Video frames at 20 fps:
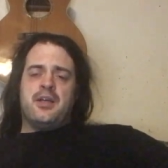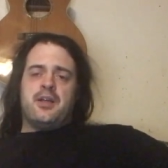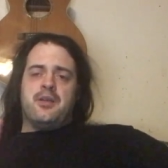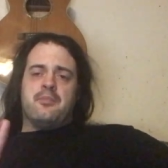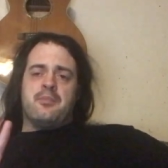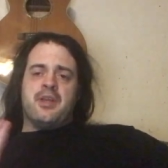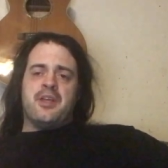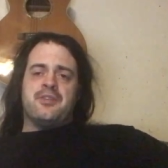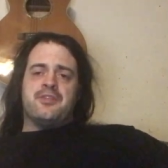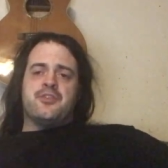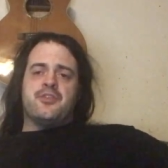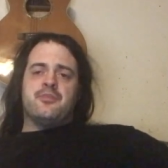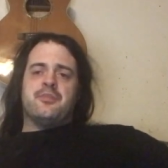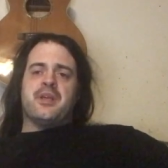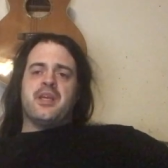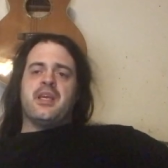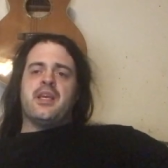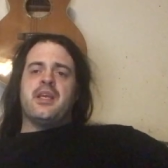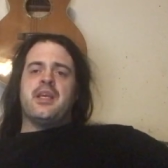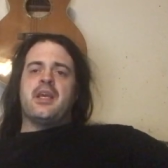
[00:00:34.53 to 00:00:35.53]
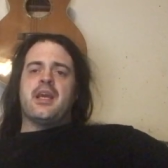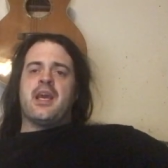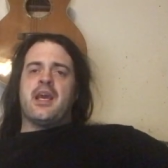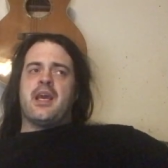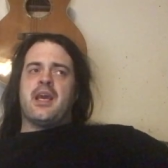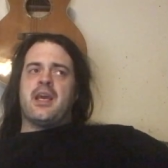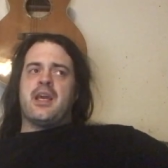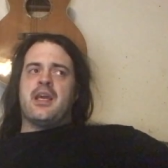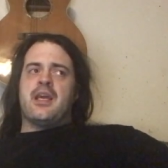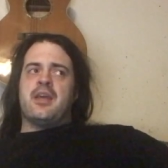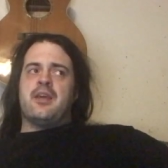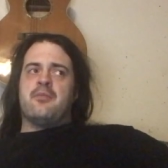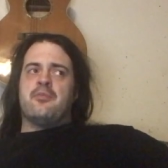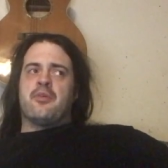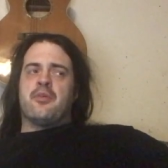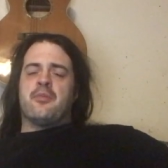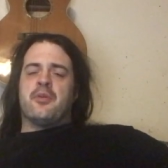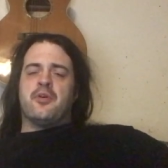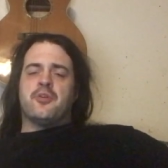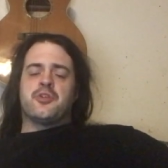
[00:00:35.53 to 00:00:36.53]
meant to be a
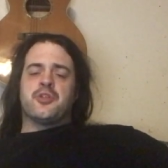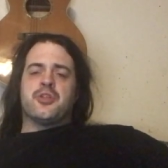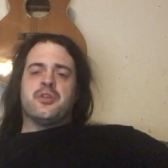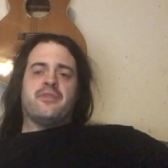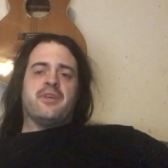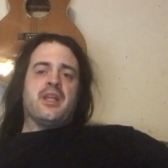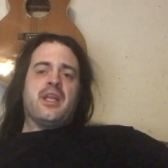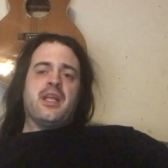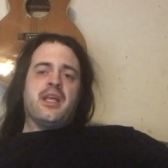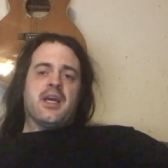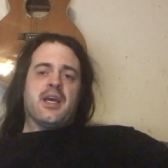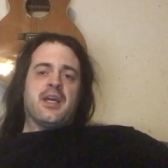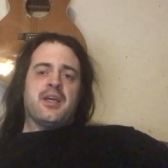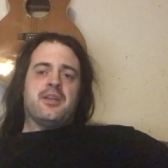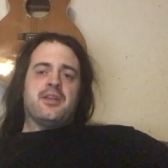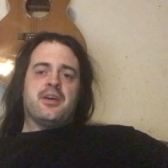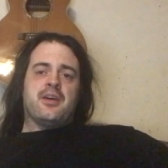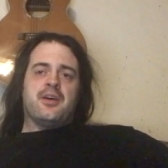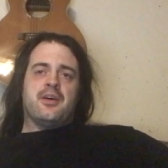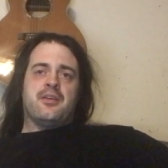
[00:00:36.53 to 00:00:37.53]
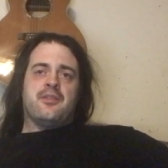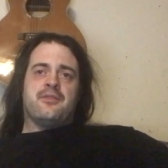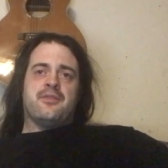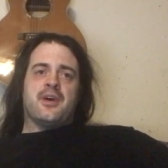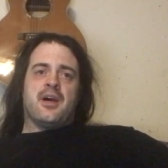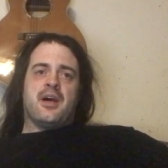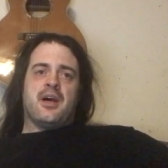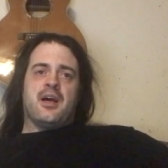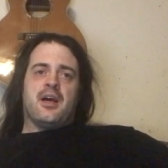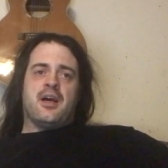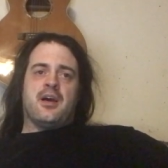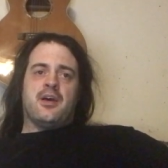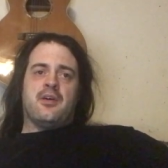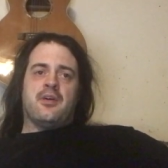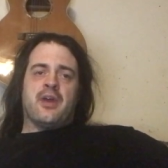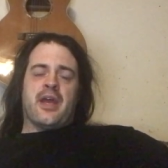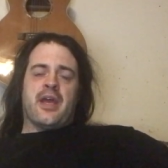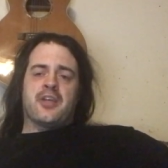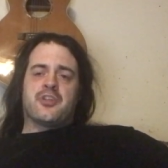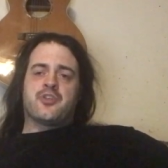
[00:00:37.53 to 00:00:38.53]
promotion of any kind of
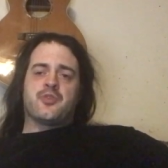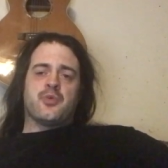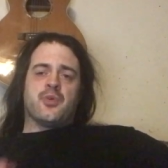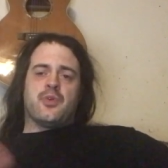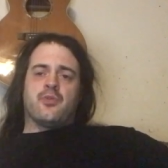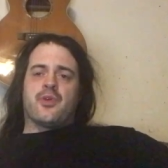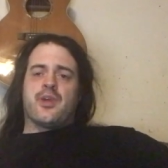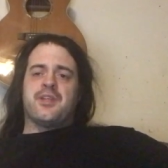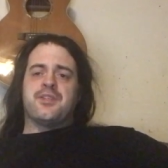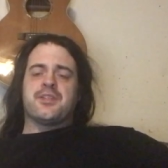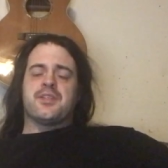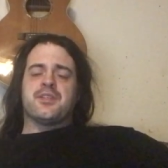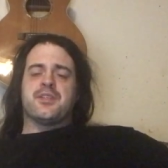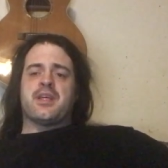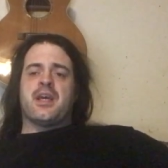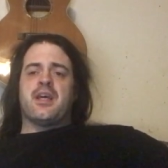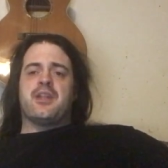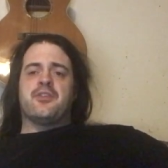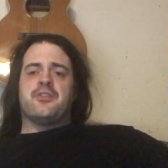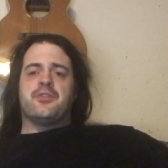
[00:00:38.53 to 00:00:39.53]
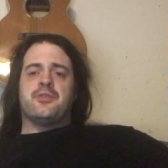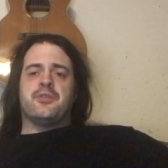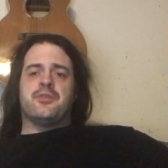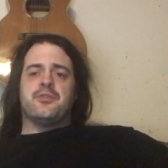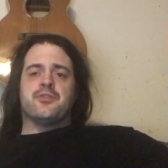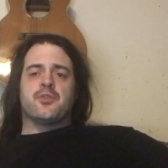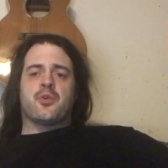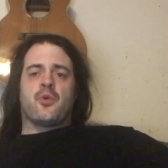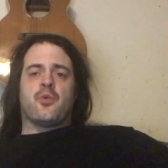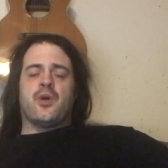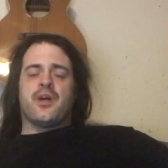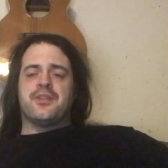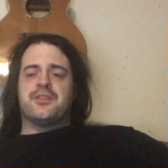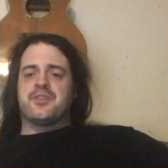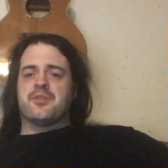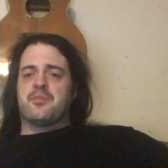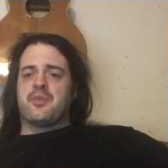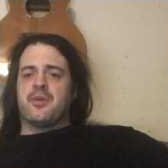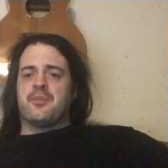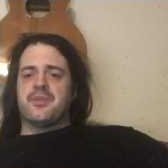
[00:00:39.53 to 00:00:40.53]
uh, actual racist attitudes or white
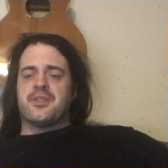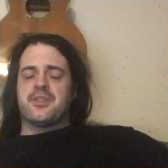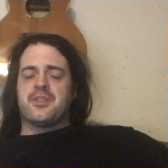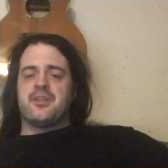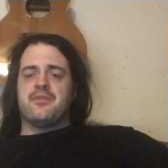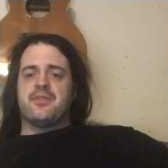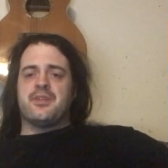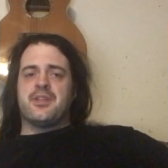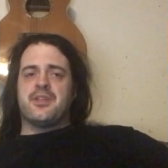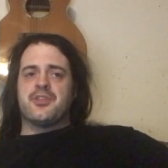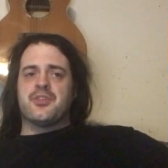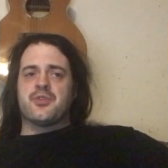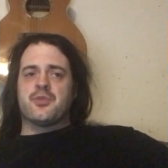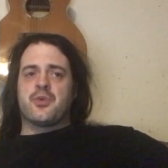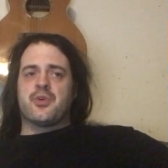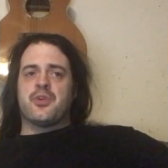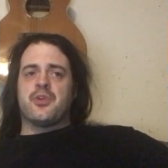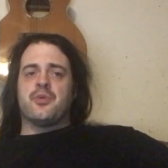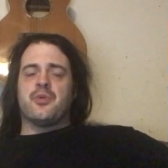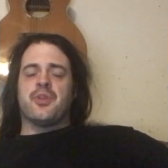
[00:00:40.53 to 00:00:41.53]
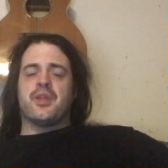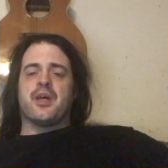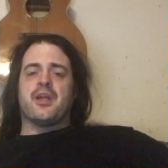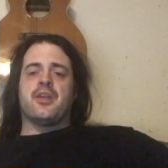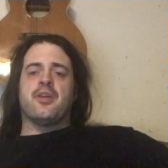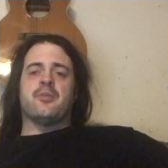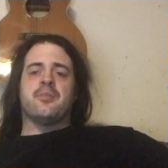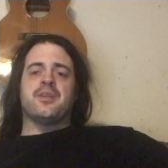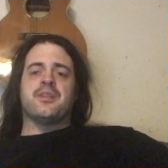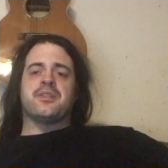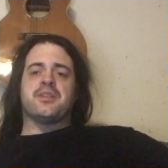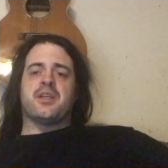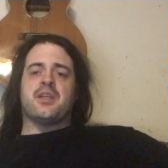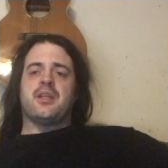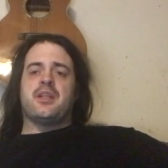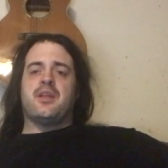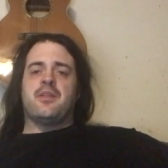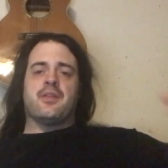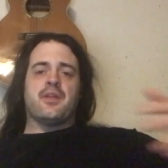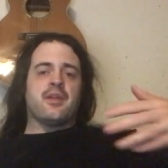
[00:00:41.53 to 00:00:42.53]
supremacy of any sort. You will not hear me say
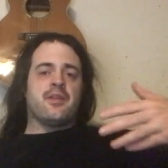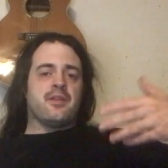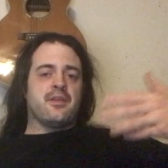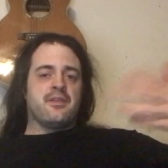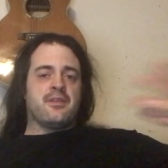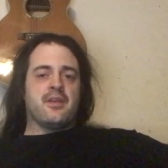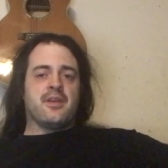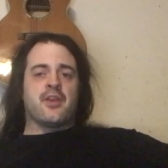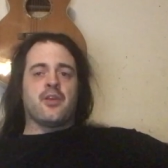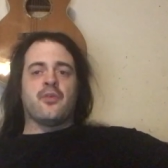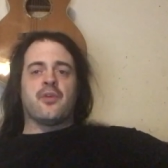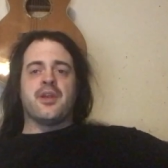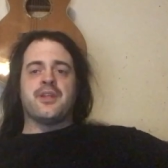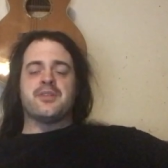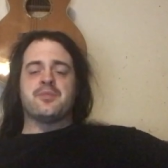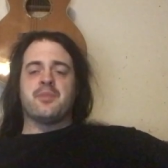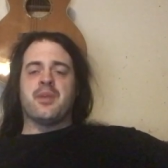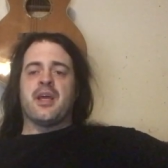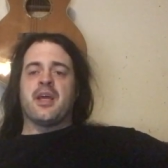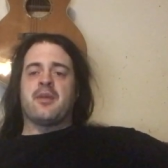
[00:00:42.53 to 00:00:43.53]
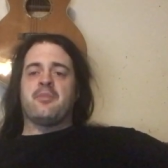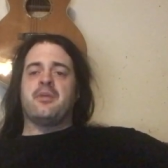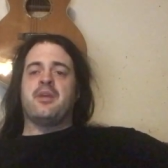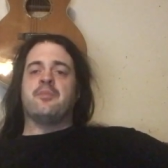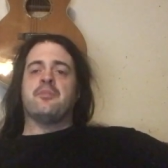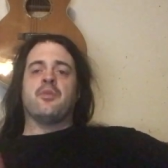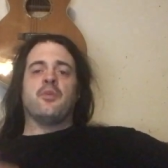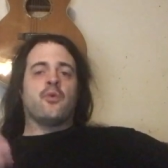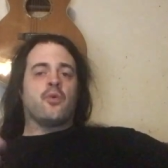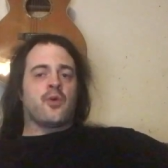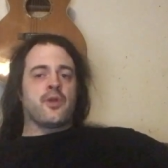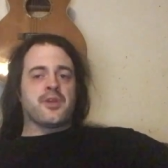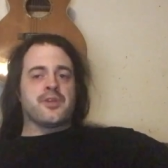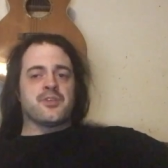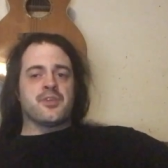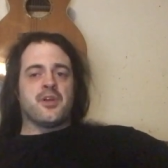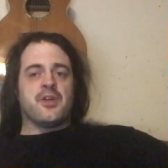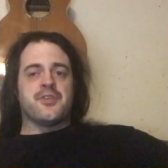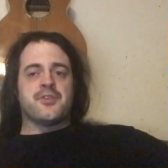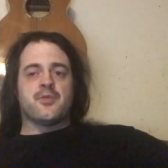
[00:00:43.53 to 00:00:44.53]
anything that denigrates black people or
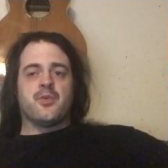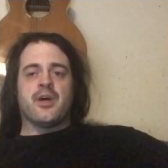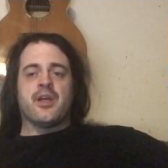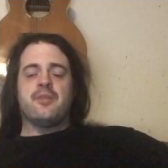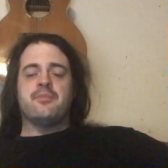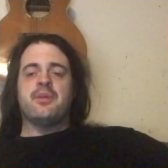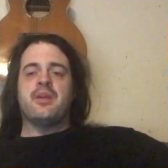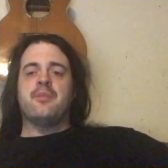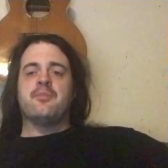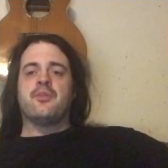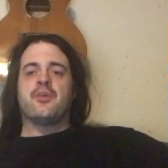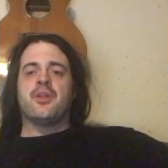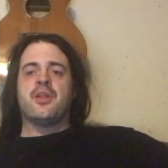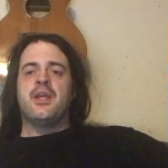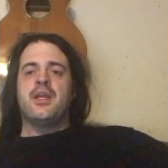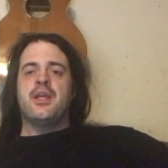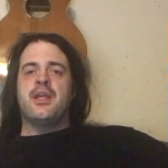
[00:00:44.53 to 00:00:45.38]
exalts white people.